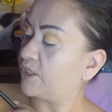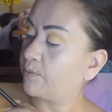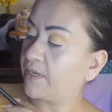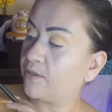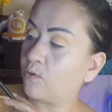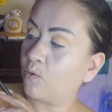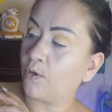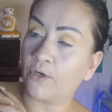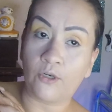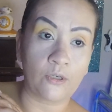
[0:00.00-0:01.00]
one in the
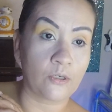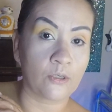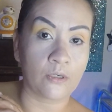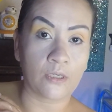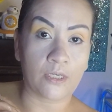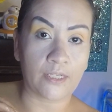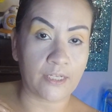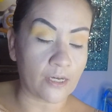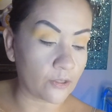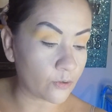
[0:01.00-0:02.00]
corner, in the
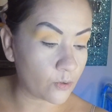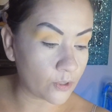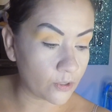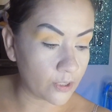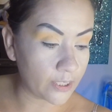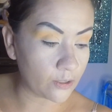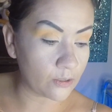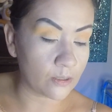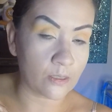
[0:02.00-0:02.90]
other corner here,